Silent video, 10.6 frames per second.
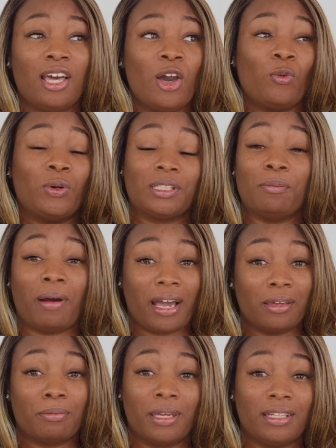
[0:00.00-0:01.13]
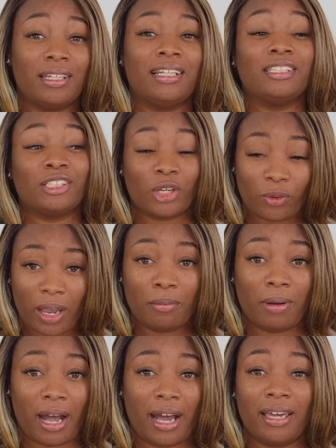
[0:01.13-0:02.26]
which in my opinion is a great
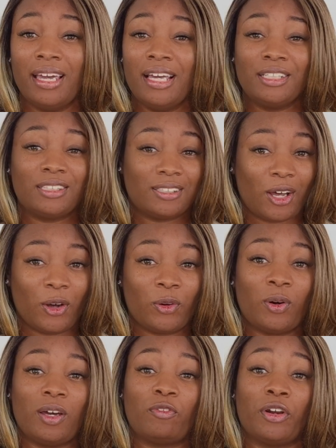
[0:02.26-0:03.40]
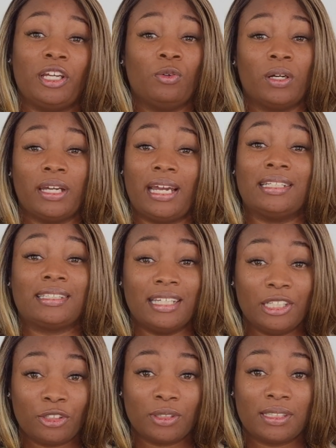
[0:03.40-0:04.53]
buy. So for anyone that is
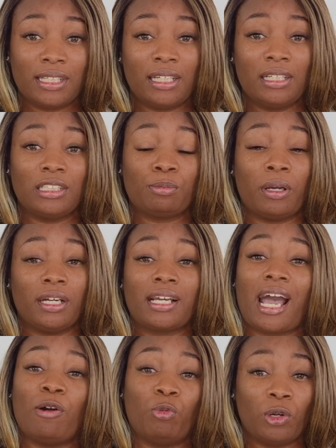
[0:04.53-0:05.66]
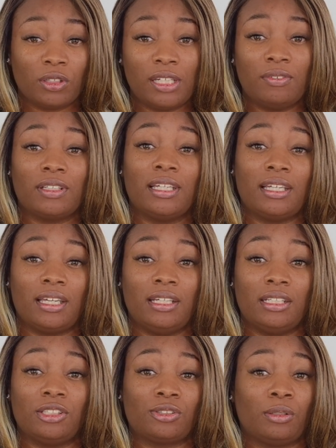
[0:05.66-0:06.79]
interested in this product, I will leave a link in the
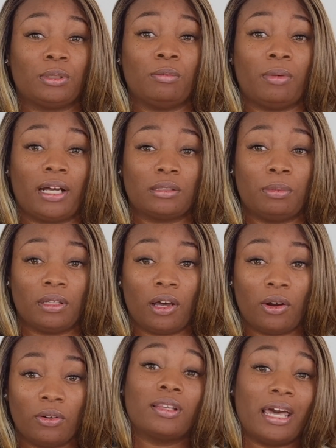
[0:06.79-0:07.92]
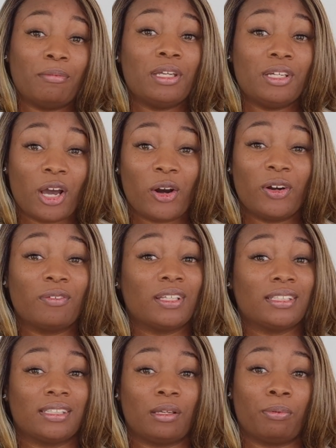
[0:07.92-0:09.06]
description box below. Let me know if
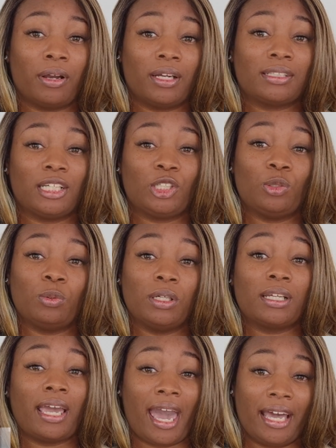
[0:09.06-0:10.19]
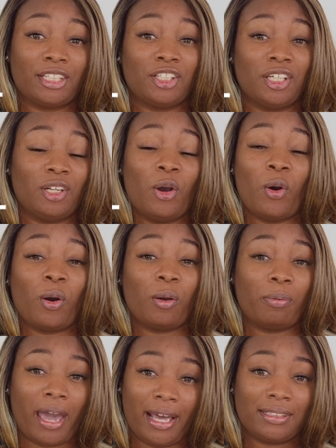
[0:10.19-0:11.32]
this is a product that you would cash it or
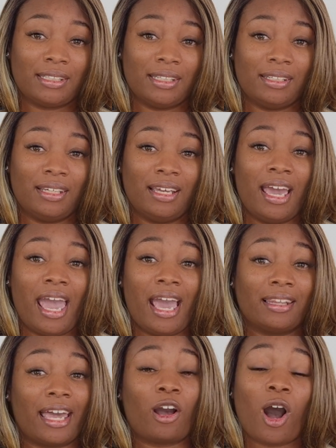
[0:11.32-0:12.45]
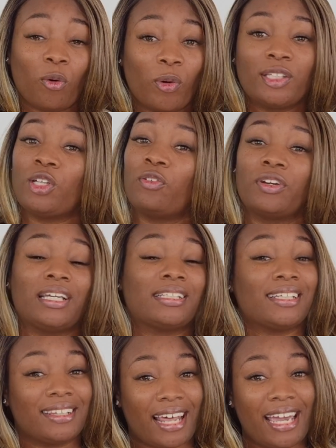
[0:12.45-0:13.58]
pass it and like always, don't forget
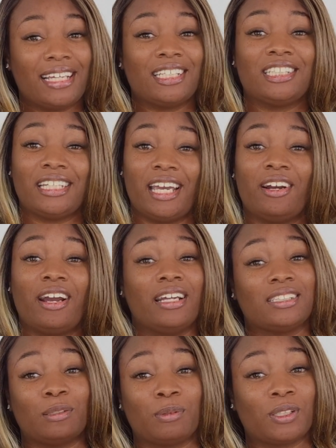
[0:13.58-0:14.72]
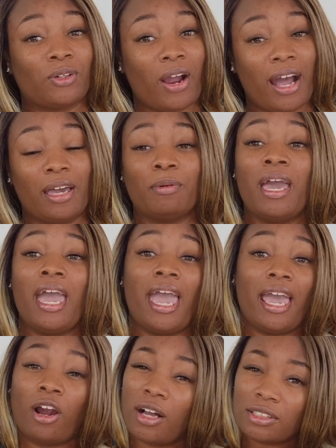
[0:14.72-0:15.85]
to like, share, and subscribe.
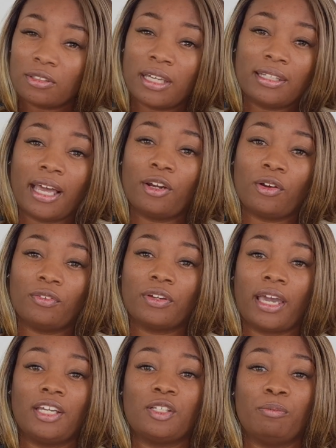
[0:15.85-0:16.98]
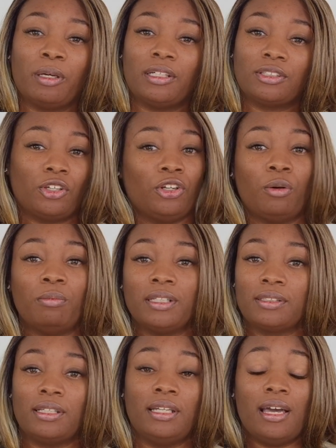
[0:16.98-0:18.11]
And also hit that notification bell so you don't
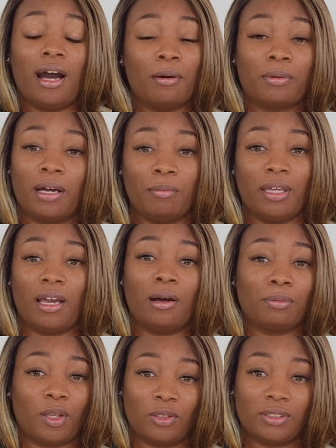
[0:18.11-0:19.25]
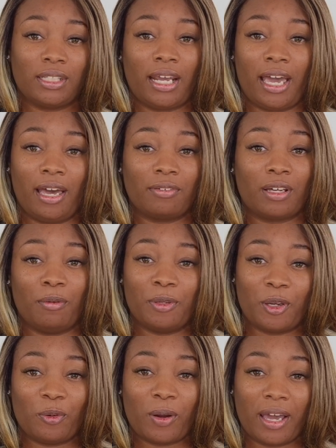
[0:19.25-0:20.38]
miss any upcoming uploads that I have coming
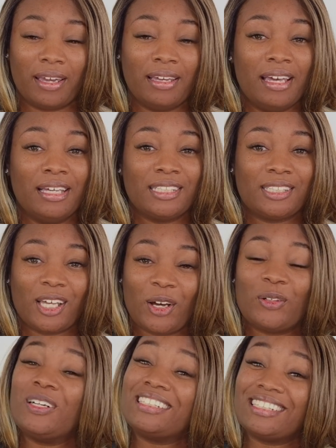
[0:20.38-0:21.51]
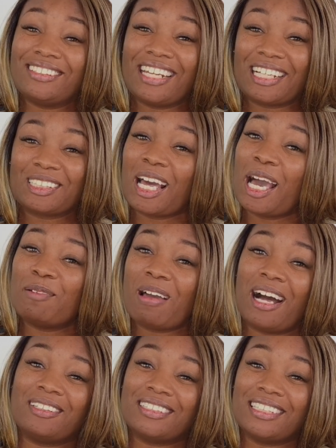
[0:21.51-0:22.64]
your way. So until next time,
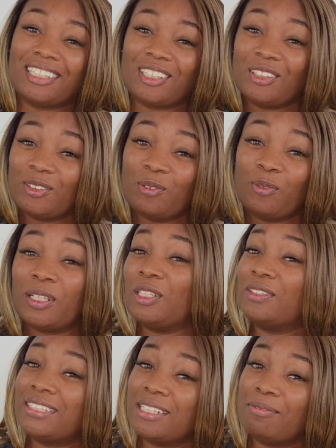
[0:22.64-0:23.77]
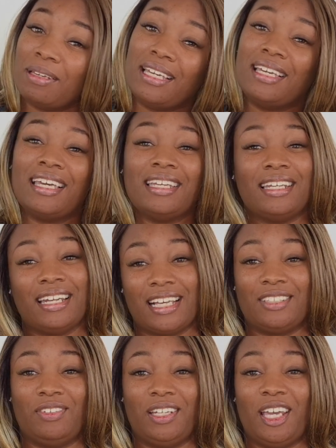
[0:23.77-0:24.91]
I'll see you when you see me in the
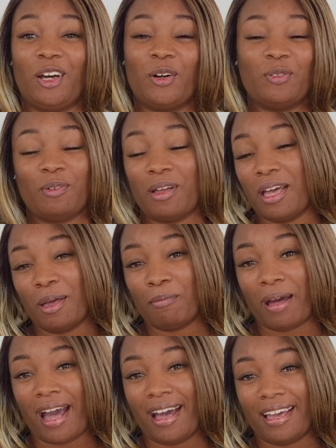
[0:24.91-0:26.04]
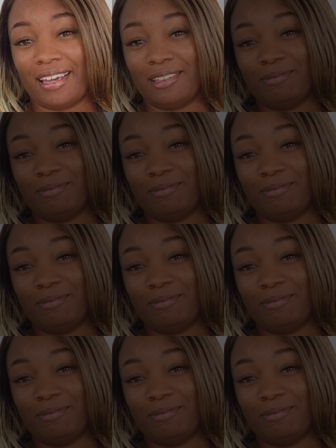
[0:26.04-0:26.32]
next video. Bye.